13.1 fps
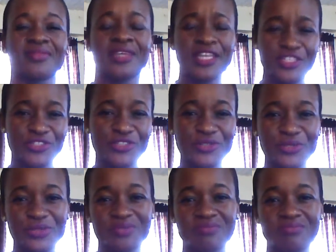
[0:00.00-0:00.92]
is
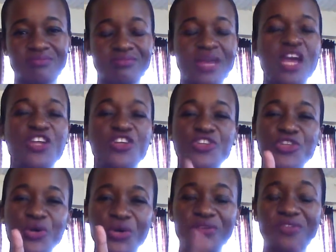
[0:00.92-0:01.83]
to
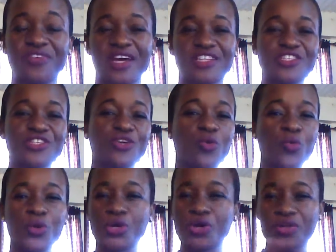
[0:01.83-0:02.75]
know that you're
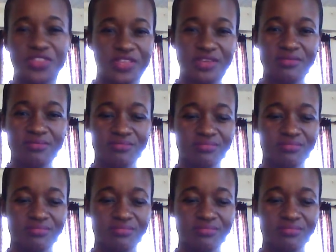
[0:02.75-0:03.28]
worthy